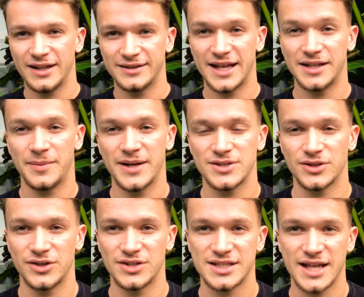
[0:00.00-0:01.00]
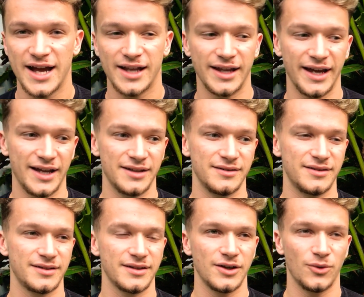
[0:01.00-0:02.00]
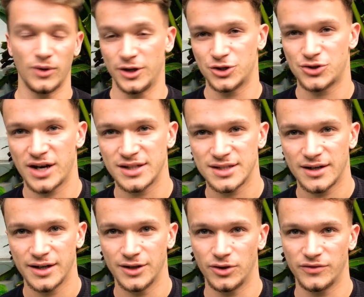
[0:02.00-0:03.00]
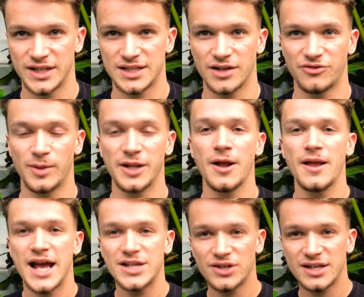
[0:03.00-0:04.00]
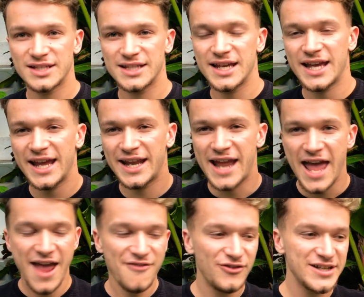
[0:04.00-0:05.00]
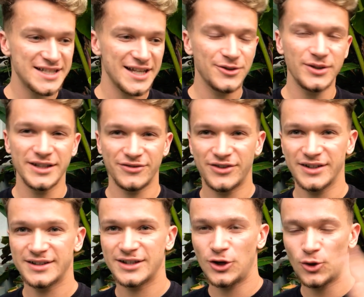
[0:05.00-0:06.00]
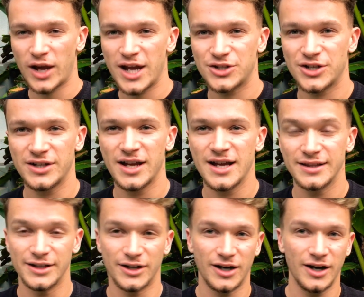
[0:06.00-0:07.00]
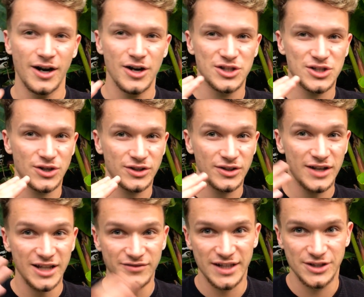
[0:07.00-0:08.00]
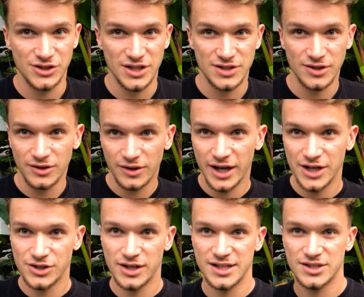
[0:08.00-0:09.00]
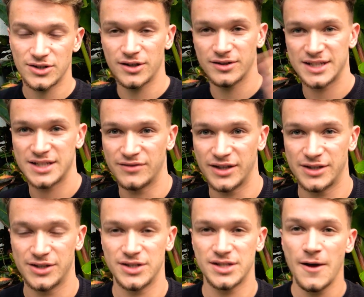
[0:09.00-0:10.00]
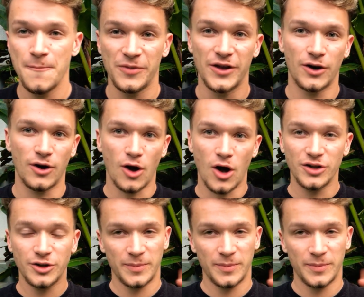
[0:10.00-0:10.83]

that depends on your style and what your strengths are, and all of this stuff. But as you can see, in every single different location, there are certain advantages to the location and certain disadvantages. There are other